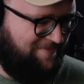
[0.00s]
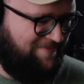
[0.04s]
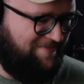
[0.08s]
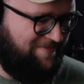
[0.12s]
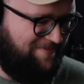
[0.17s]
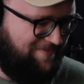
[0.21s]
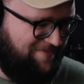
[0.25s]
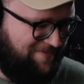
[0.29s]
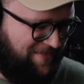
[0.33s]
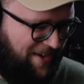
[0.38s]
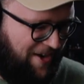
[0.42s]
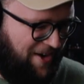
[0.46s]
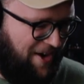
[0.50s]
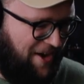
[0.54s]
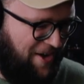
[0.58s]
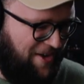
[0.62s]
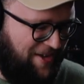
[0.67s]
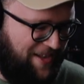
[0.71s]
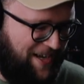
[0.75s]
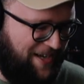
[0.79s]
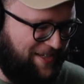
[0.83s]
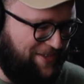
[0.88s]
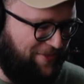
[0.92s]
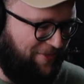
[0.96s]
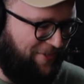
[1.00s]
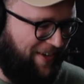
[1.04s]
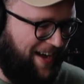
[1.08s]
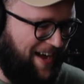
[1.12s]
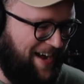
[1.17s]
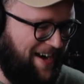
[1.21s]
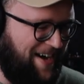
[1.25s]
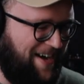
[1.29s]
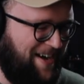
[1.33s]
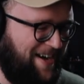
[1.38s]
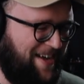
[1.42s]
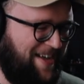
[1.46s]
Alright, that's
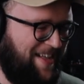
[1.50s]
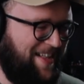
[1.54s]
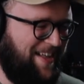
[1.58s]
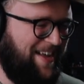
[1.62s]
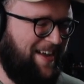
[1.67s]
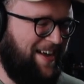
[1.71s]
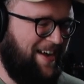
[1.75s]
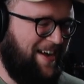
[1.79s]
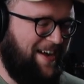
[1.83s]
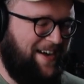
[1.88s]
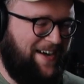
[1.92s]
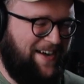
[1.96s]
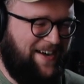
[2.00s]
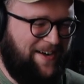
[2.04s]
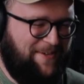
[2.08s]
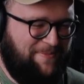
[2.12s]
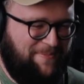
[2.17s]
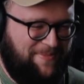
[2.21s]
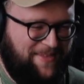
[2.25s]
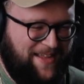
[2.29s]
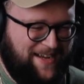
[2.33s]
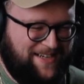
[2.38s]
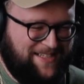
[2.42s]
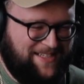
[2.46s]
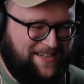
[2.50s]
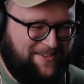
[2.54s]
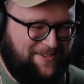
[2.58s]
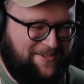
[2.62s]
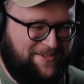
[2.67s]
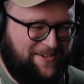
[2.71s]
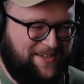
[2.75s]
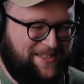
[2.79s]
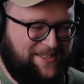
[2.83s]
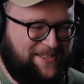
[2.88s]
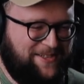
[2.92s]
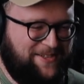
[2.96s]
fire. Next thing we want
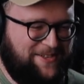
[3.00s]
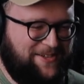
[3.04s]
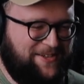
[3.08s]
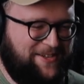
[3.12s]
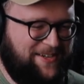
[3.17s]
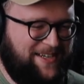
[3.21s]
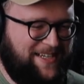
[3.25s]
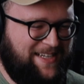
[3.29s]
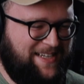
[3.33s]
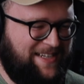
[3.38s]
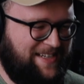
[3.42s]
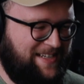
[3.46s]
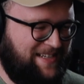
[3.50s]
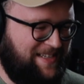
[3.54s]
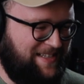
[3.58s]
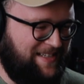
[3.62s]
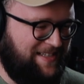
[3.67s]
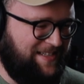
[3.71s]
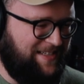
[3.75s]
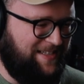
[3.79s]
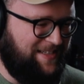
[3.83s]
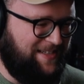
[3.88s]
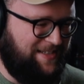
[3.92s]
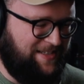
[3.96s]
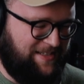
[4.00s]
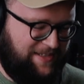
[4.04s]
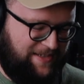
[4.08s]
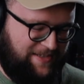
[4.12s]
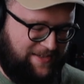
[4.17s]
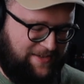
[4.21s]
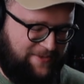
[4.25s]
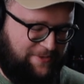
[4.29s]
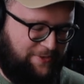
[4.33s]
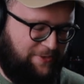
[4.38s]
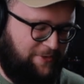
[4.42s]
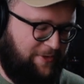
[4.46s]
to do is
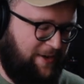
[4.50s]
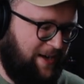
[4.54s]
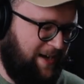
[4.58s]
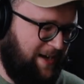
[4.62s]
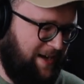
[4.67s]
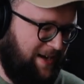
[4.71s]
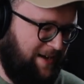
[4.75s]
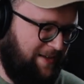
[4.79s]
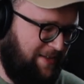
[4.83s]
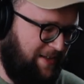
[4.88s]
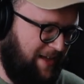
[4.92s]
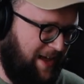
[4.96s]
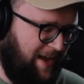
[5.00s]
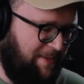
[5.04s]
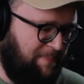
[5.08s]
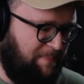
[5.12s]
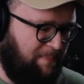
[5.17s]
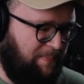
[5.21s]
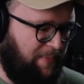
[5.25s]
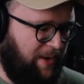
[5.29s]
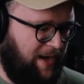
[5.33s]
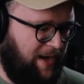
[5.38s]
find that bike